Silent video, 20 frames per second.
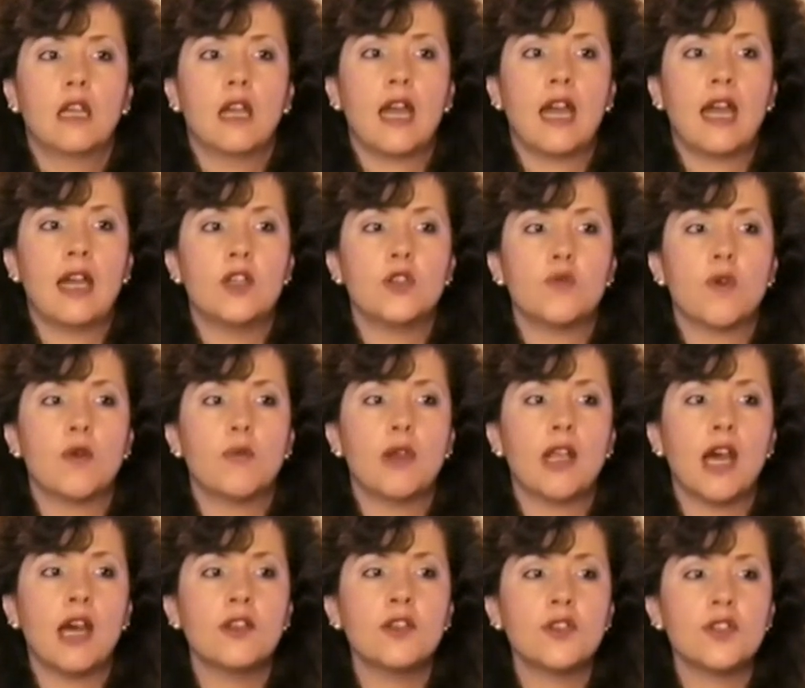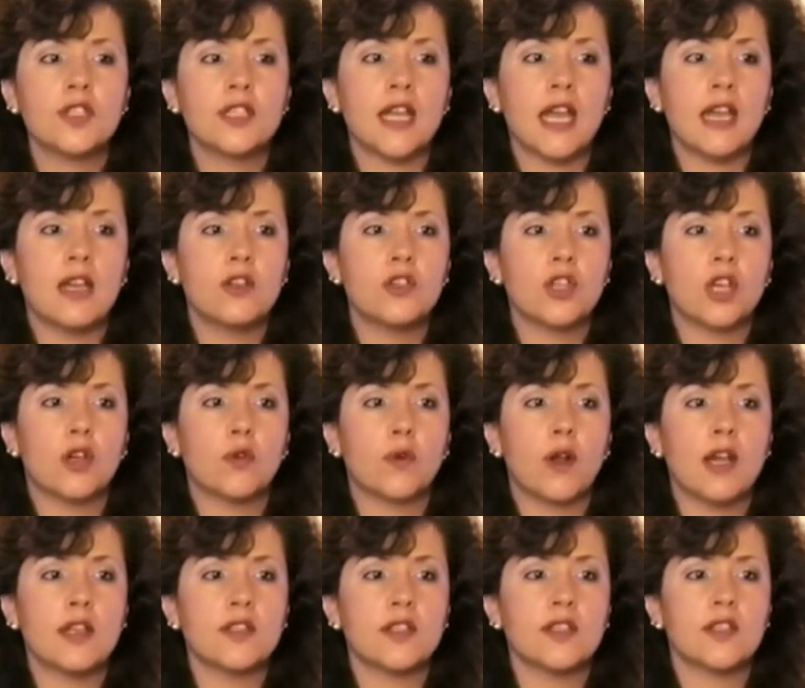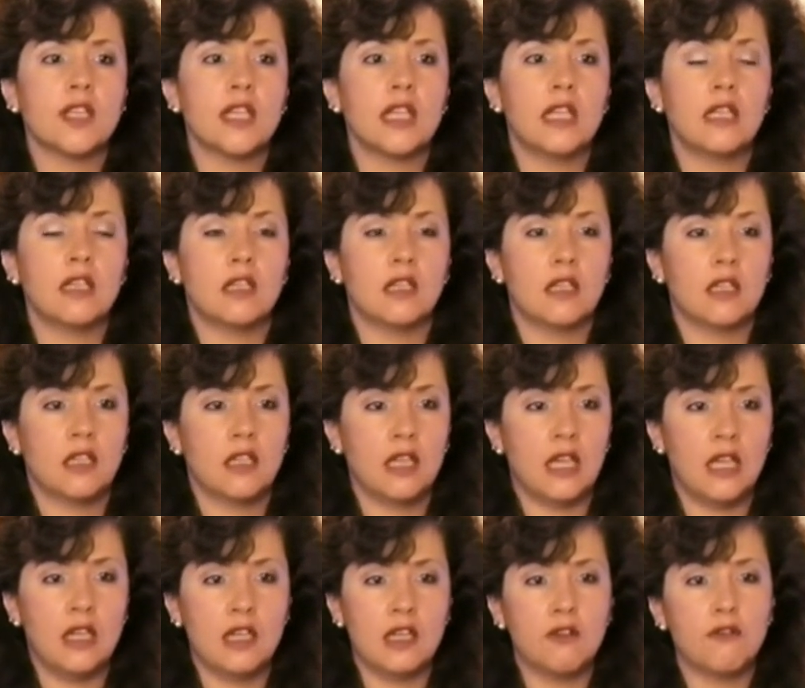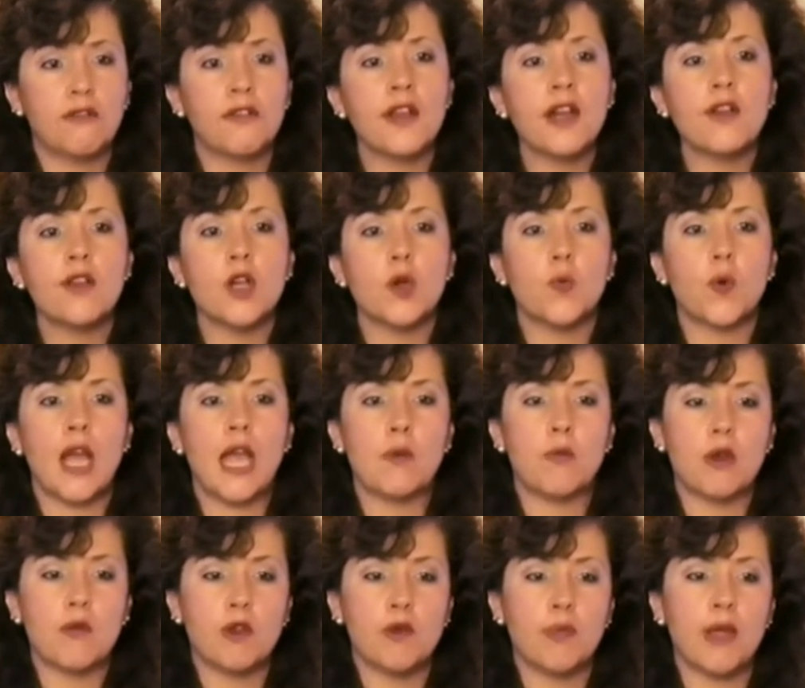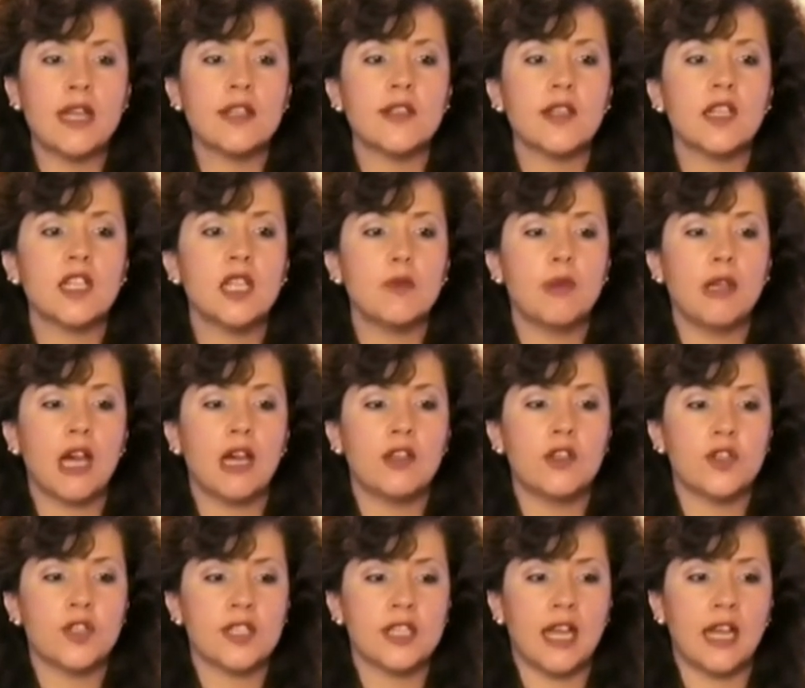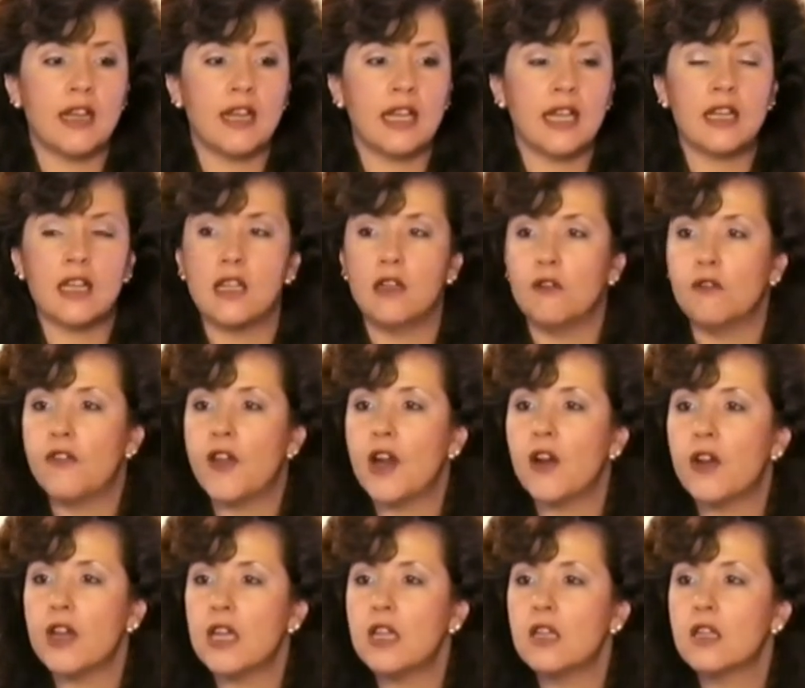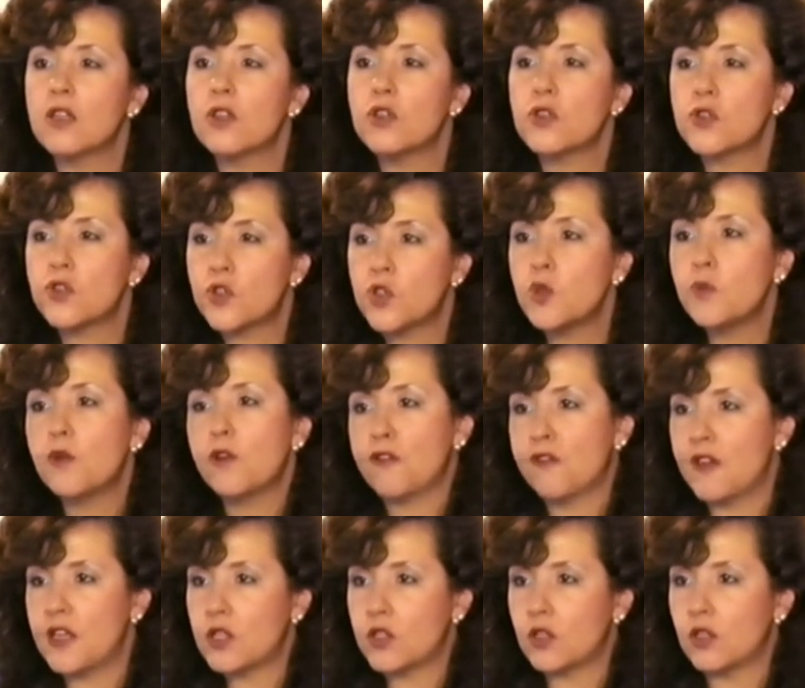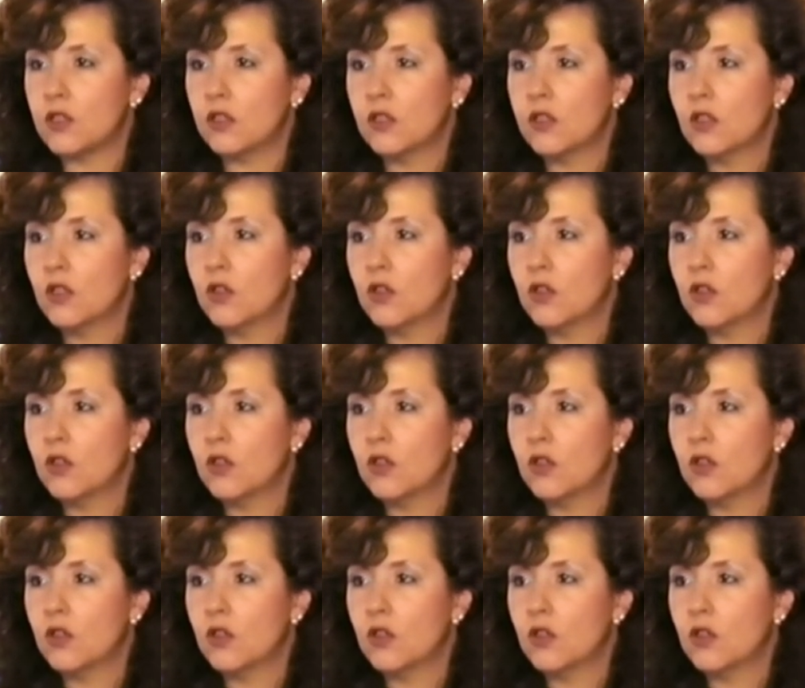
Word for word: And when we understand generosity in the inferior way, we would basically be understanding it in a very superficial